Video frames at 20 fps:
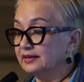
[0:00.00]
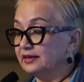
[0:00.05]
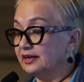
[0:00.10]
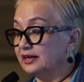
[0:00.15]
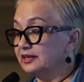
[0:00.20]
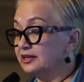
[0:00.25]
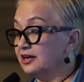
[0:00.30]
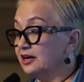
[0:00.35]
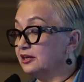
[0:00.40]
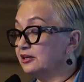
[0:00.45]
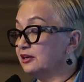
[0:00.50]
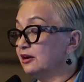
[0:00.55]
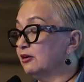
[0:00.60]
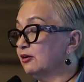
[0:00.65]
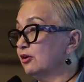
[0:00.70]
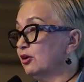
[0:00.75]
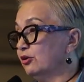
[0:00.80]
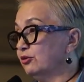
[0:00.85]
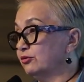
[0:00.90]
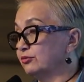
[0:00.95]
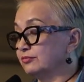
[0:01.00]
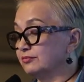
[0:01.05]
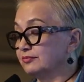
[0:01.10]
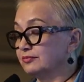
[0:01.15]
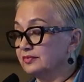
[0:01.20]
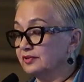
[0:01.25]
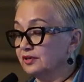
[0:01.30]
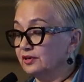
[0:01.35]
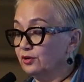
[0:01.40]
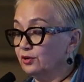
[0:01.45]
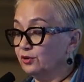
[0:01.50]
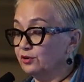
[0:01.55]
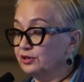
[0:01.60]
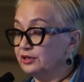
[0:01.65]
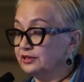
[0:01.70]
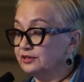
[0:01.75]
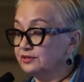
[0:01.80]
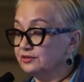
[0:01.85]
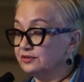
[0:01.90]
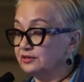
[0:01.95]
and cut our coat
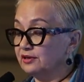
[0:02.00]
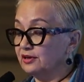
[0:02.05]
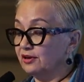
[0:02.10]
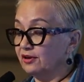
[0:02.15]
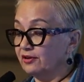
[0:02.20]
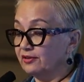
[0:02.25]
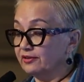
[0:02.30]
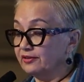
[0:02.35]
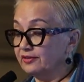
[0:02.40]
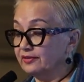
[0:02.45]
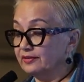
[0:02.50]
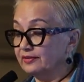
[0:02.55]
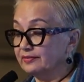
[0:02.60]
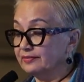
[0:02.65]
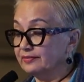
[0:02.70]
according to the cloth.